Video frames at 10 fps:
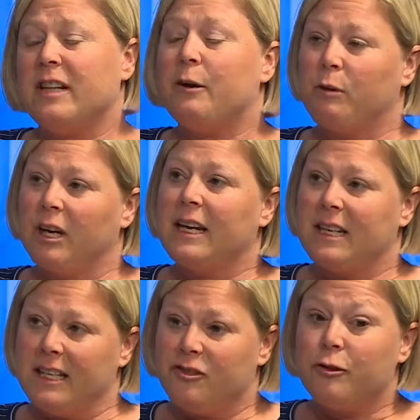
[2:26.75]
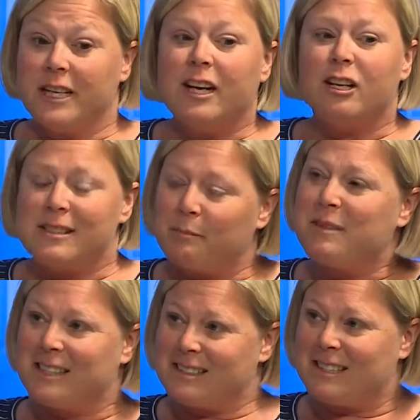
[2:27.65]
that we're treating our
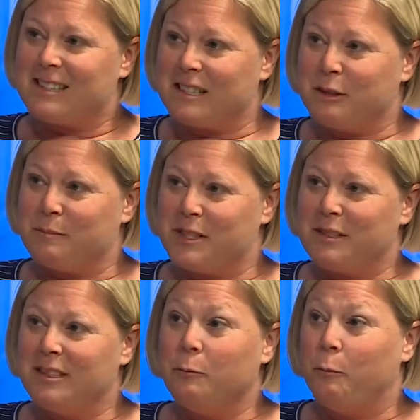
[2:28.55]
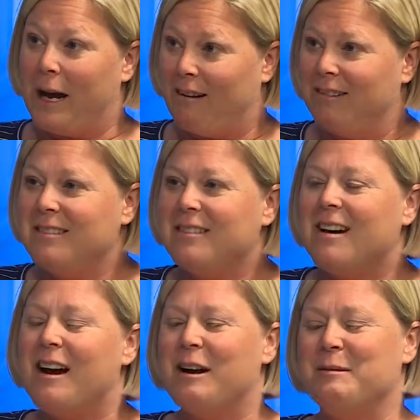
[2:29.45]
septic systems well.
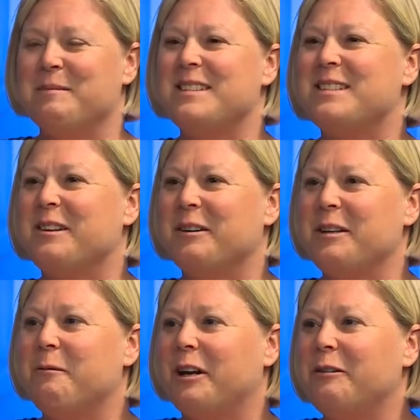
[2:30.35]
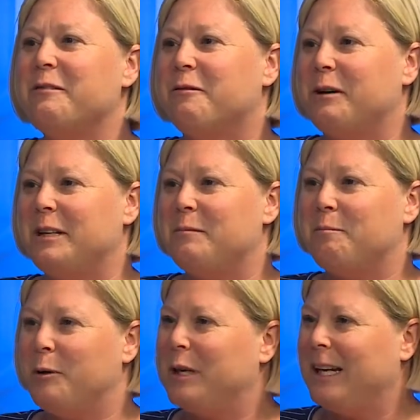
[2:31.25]
Um, so you want to avoid
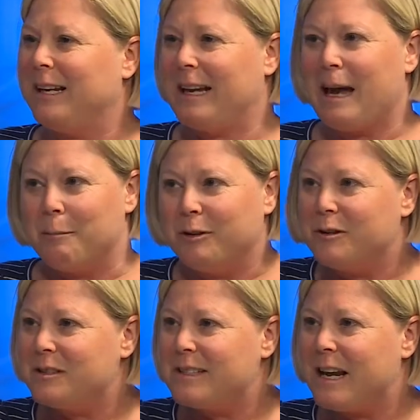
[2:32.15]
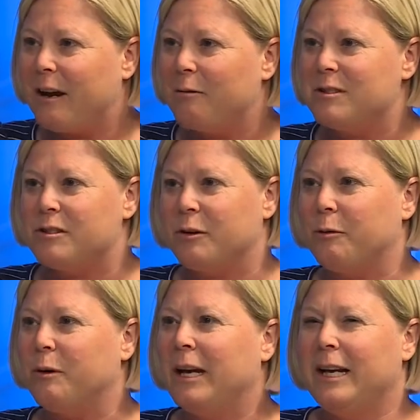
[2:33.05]
putting chemicals down.
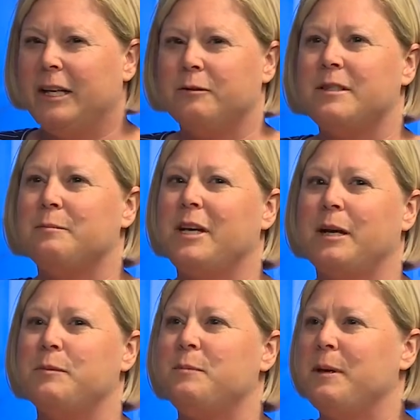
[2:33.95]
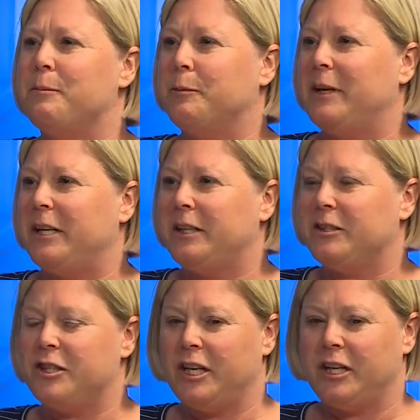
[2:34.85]
So, you know, sometimes people may
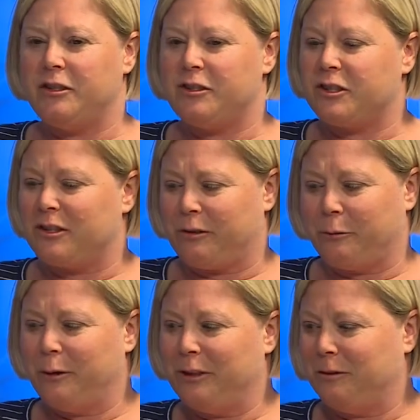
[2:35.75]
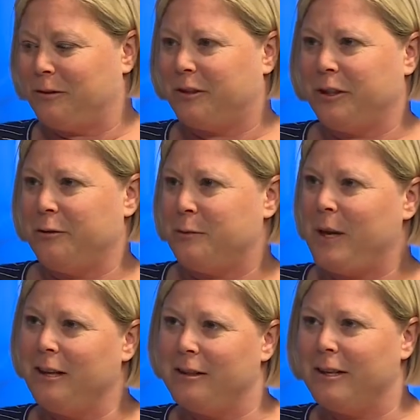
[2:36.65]
change their oils or use
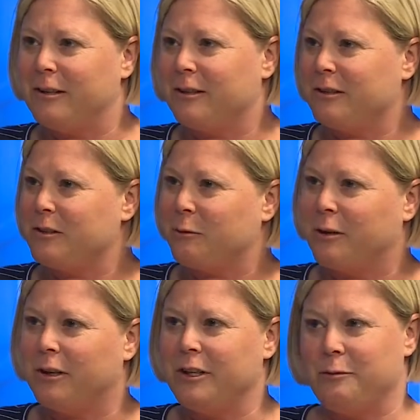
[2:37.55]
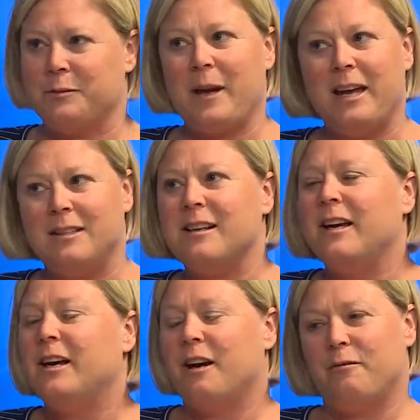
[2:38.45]
paint thinners or mm-hmm. use paint.
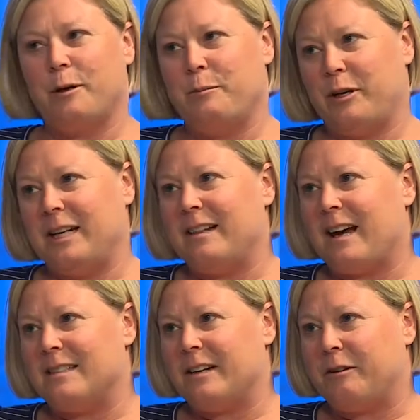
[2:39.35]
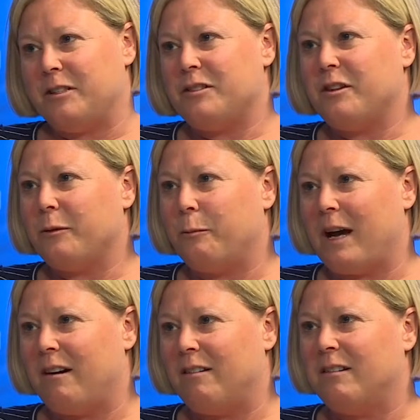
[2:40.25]
Avoid putting that down into the
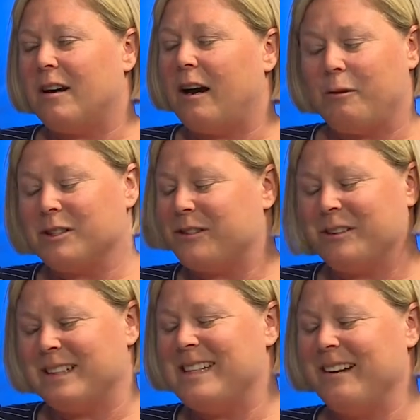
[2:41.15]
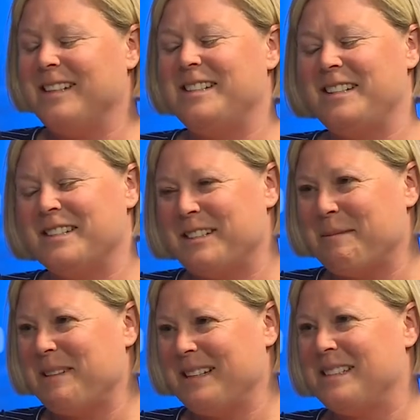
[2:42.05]
well, uh, or sorry, down into your
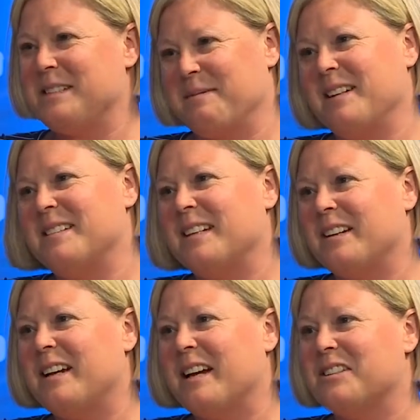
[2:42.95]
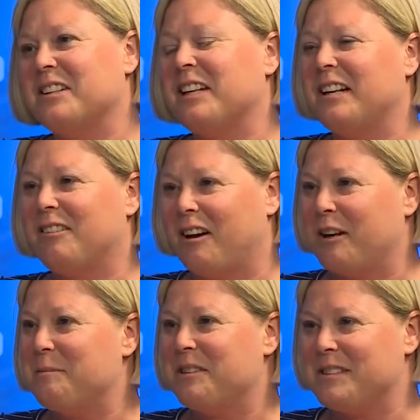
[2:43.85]
septic system because it could actually clog
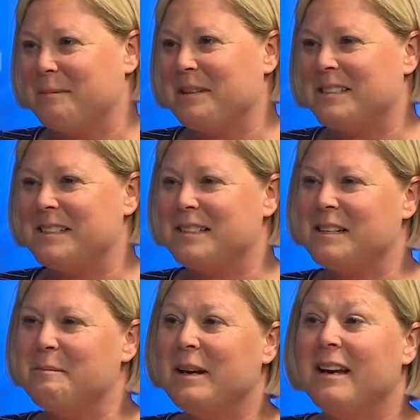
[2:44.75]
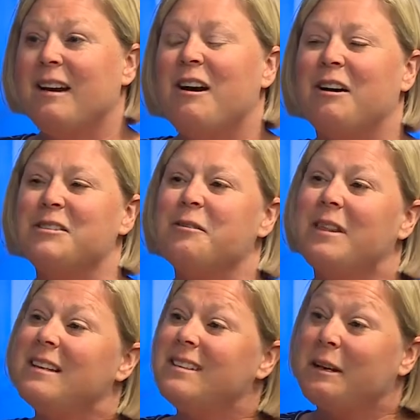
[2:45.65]
up your septic system. Also,
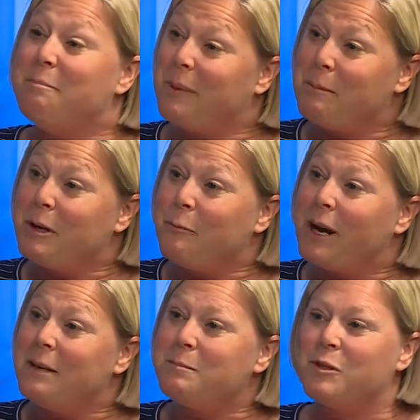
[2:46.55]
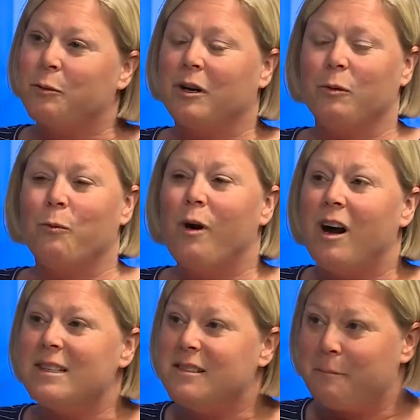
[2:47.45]
things like baby wipes or
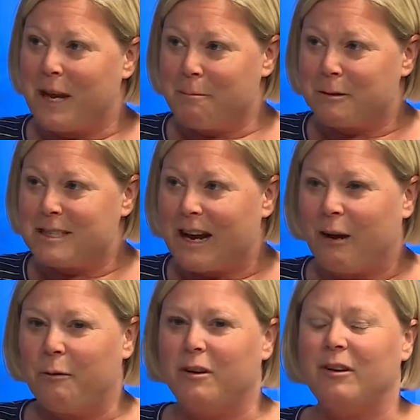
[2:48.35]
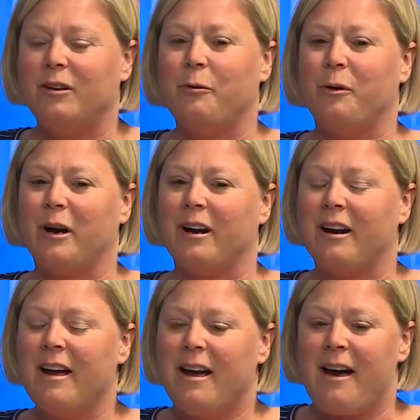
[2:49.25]
wads of paper towel or
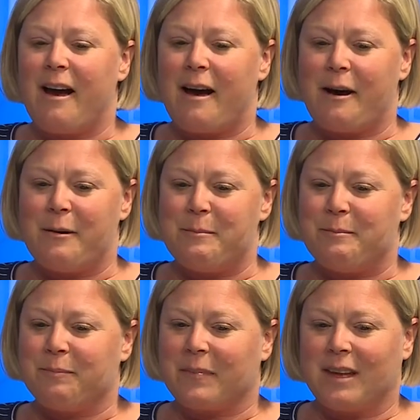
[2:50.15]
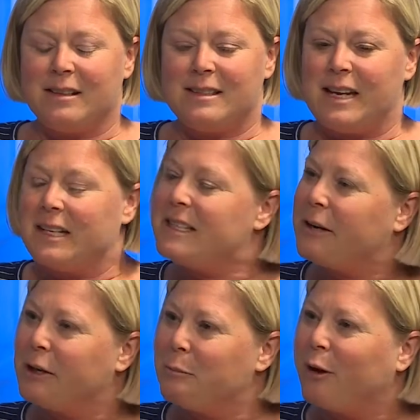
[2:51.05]
um,
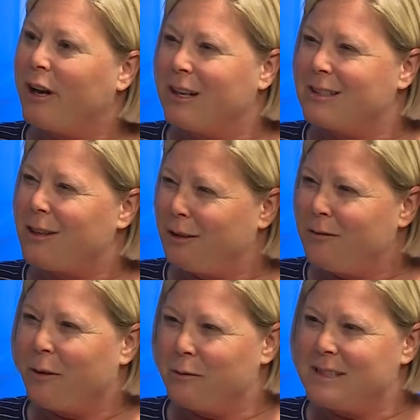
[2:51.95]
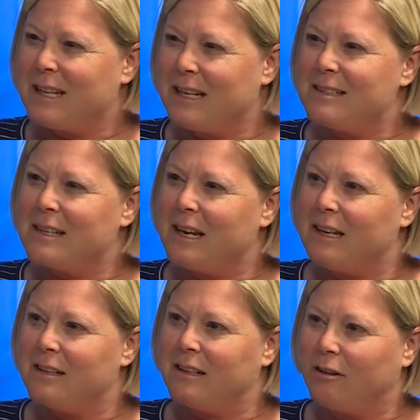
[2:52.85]
sanitary products, all of those things
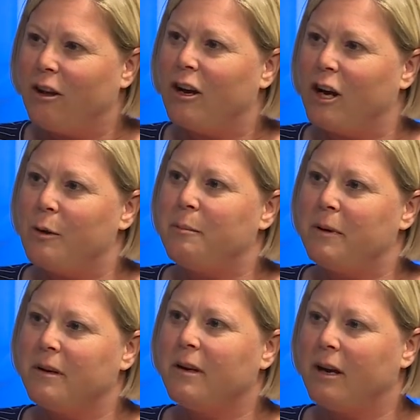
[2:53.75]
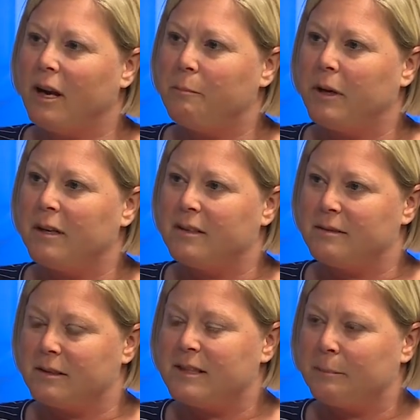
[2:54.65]
can clog up up a
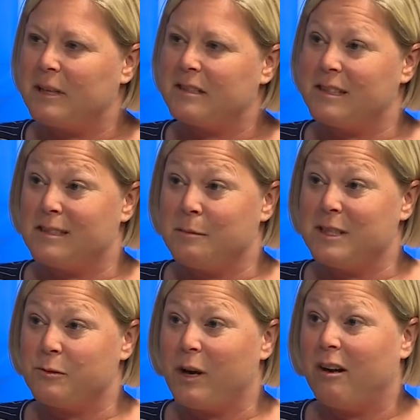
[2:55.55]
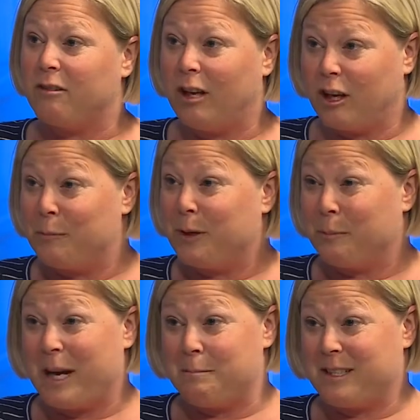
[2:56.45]
septic system as well, clog up your
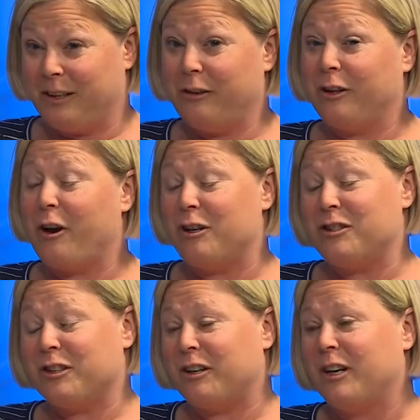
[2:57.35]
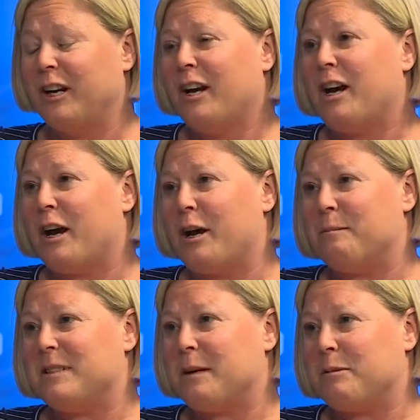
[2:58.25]
pipes, and could cause your
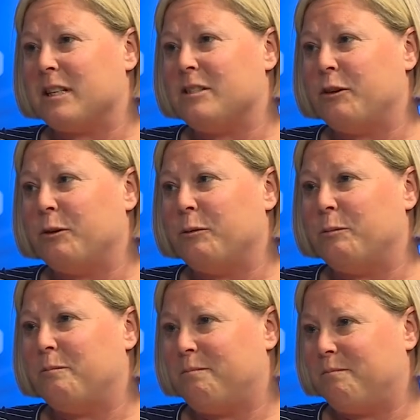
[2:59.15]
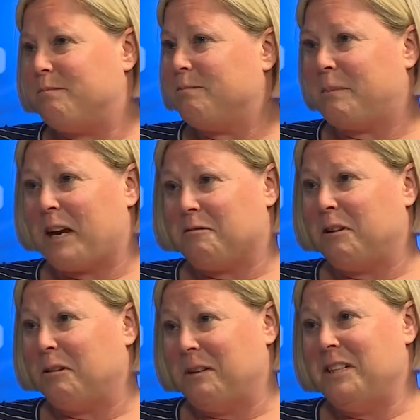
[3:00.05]
um, septic to
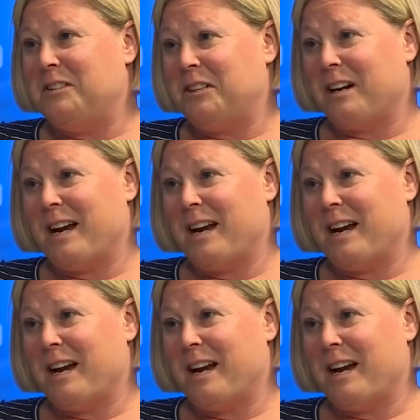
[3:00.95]
backflow into your